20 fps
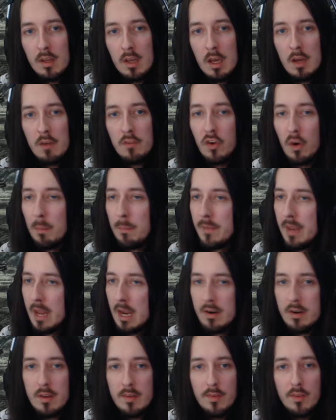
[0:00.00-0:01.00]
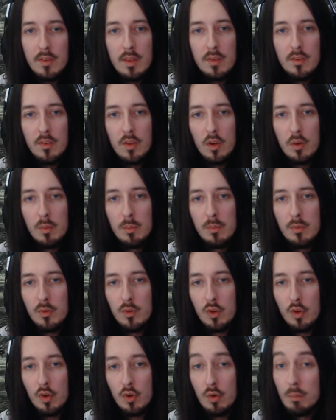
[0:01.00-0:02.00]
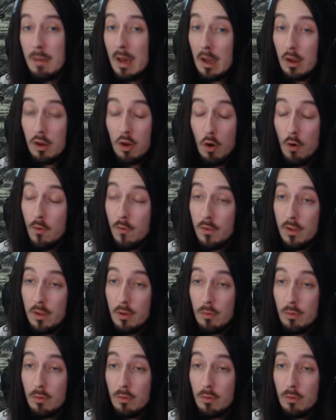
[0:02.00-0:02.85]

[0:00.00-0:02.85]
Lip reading: from narrative systems to Matt Colville's